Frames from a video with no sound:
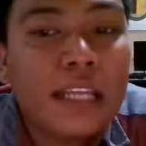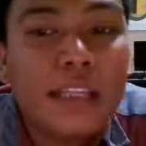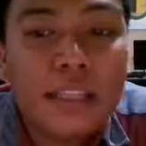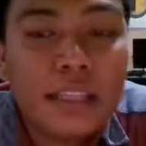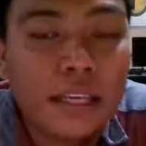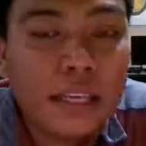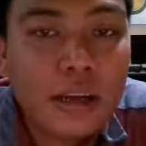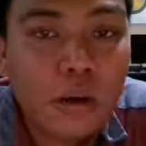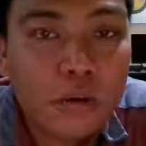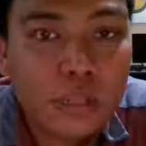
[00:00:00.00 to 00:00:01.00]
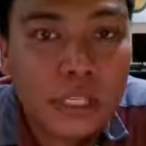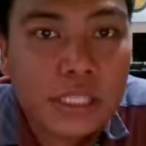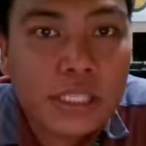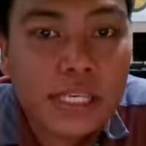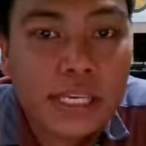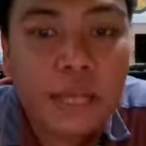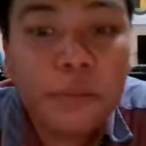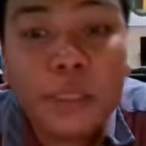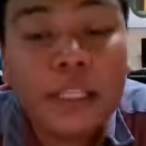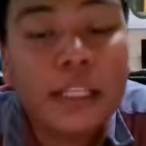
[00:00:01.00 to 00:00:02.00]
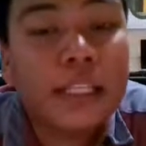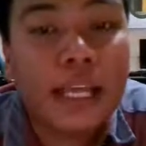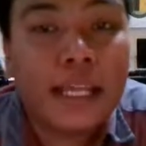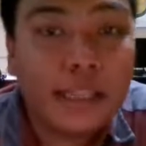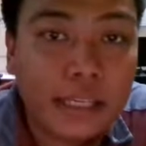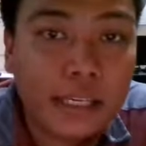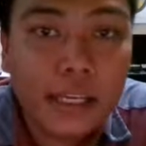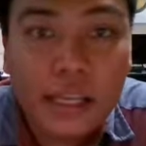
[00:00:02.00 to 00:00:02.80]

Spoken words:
the three oceans, namely the Atlantic,